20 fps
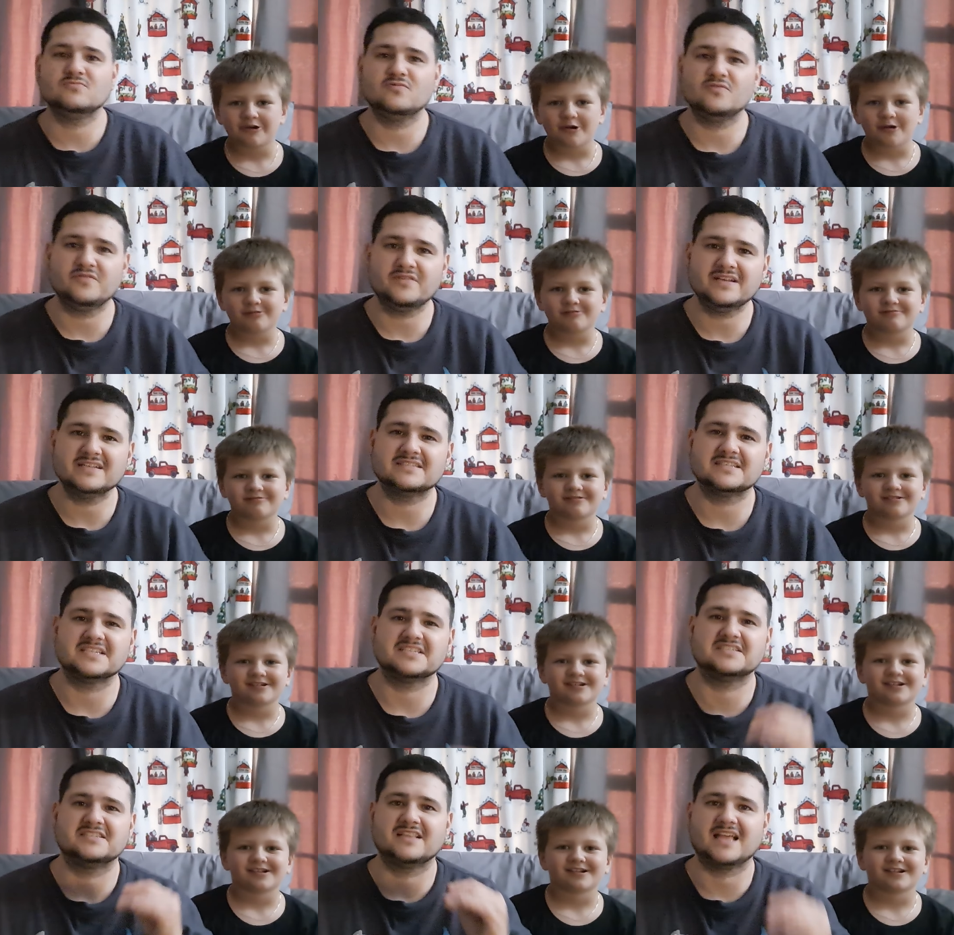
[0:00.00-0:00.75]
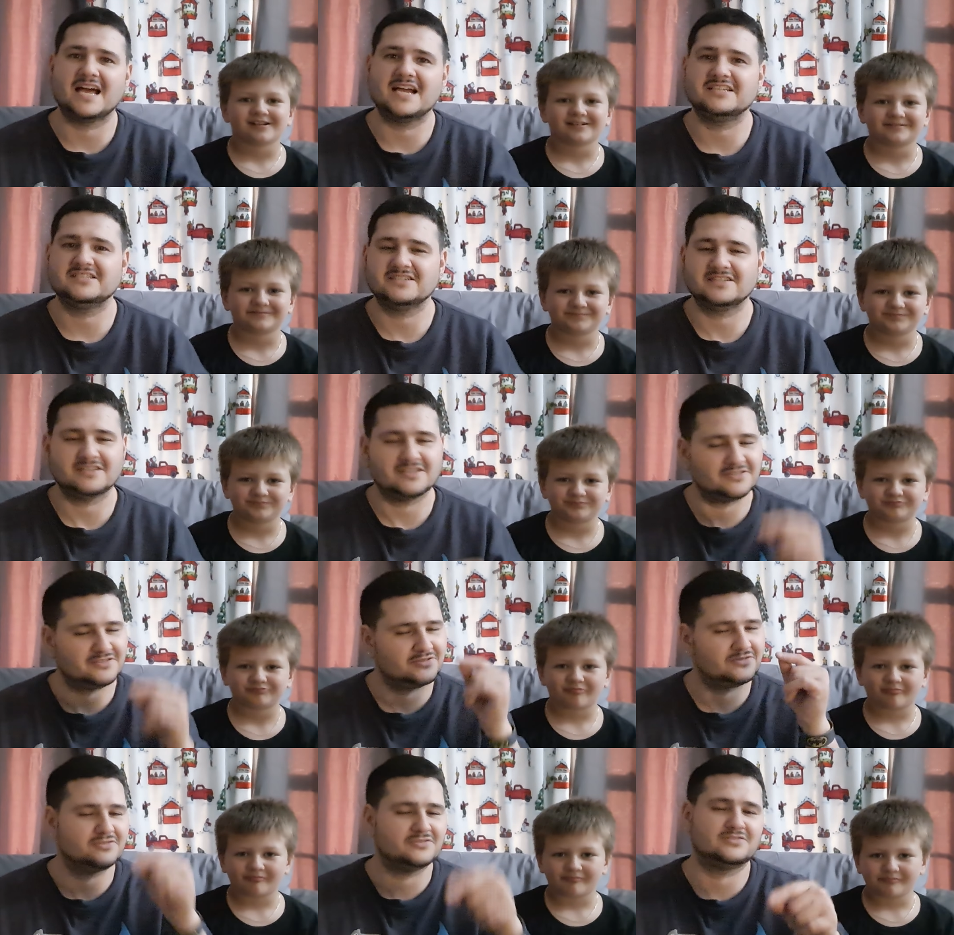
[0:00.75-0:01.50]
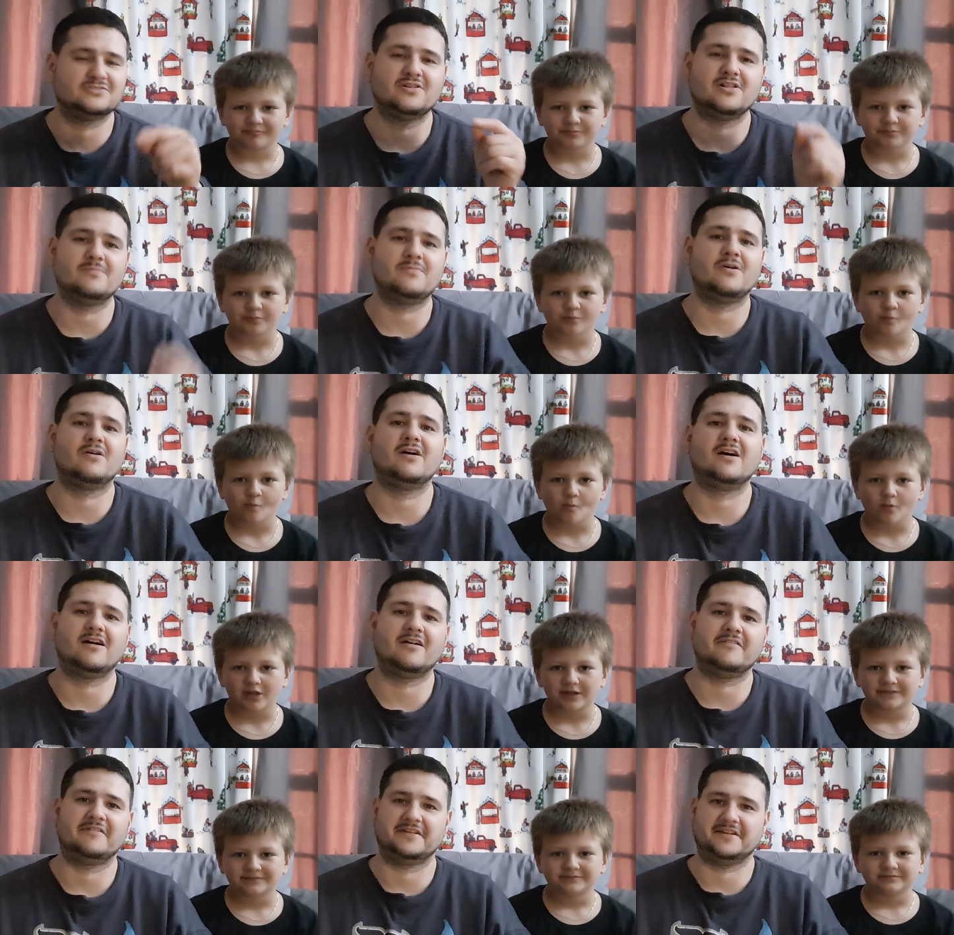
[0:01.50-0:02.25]
Speaker 1: movie. It's a slasher because you know it's all about
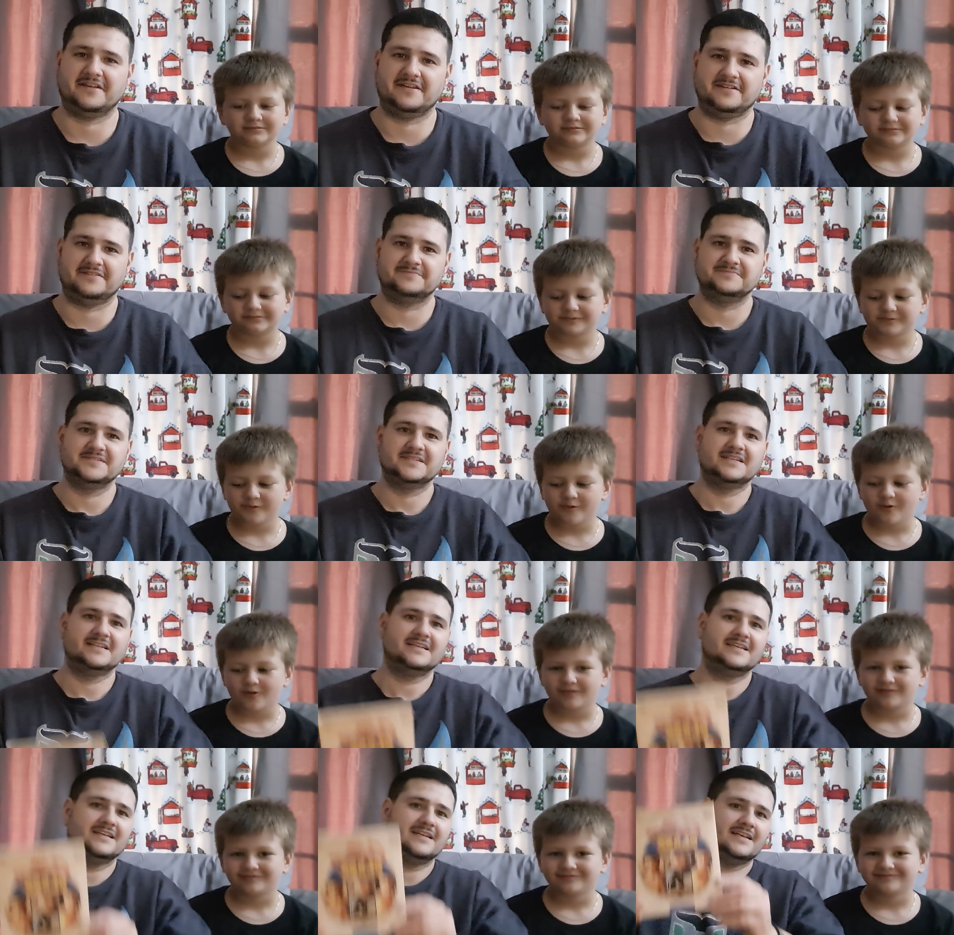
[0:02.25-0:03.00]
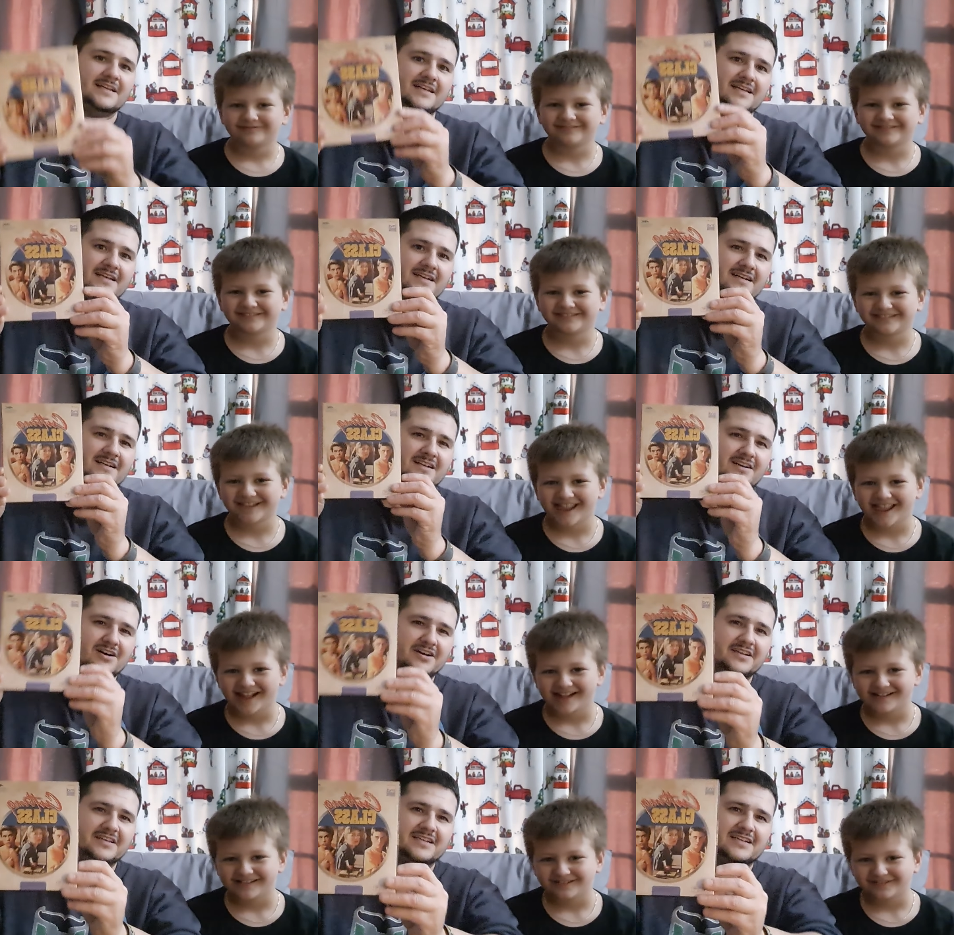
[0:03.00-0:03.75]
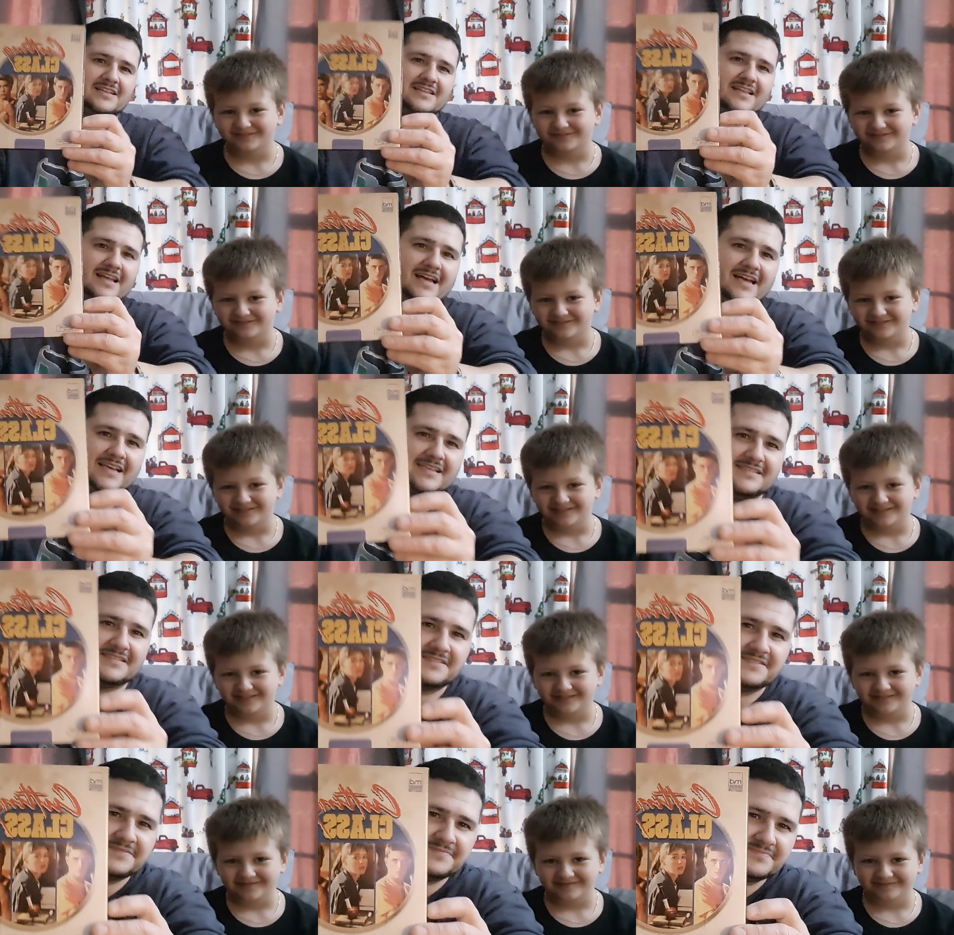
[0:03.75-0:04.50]
horror here. Cutting
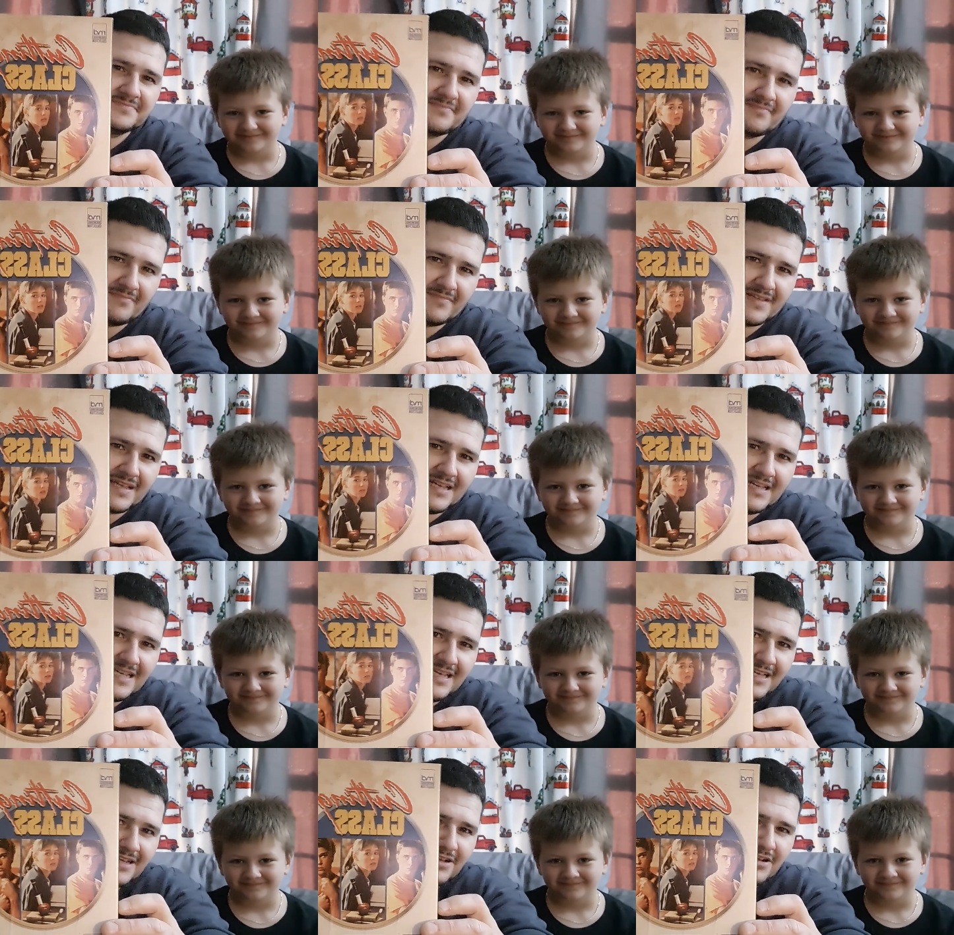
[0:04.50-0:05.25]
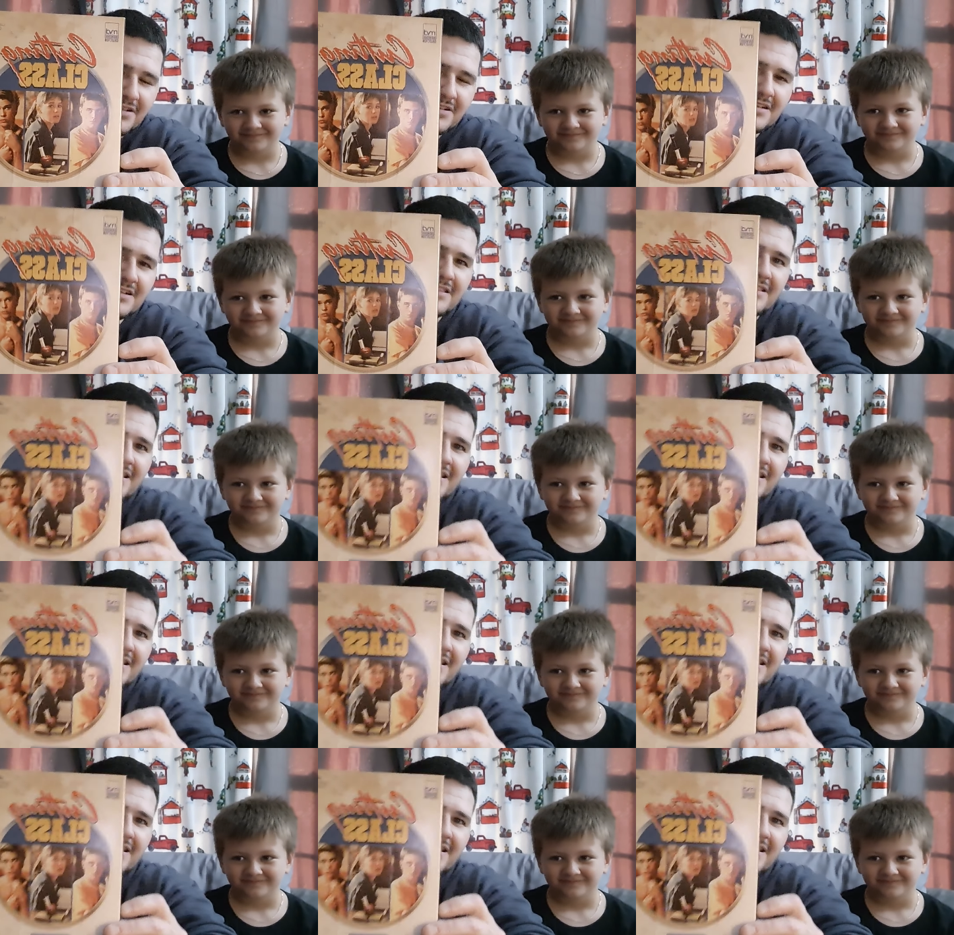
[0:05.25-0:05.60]
Class. Cutting